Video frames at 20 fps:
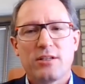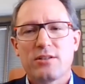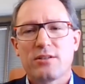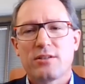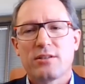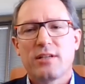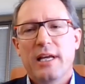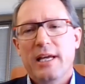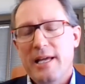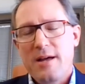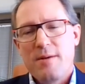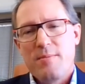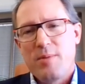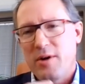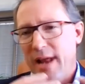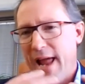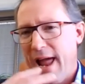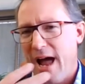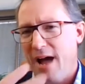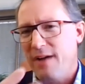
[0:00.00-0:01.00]
There's
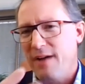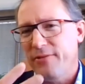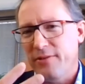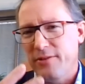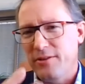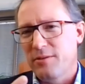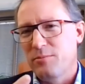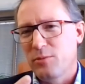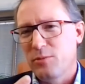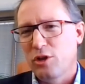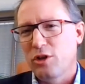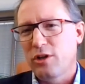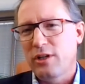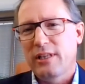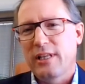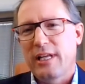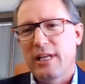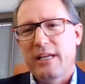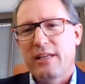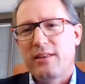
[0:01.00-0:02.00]
about half of them
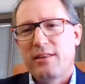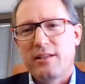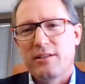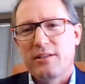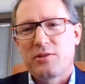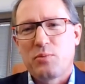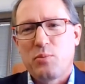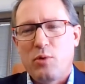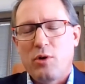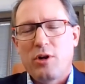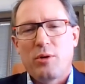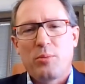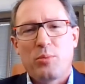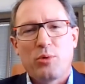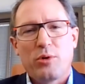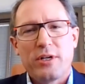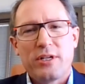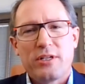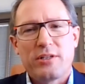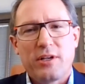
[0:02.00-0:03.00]
look like this
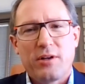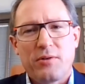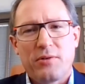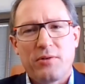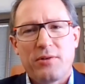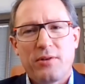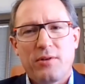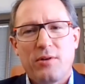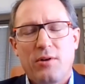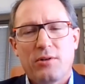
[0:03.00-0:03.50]
Waterbury South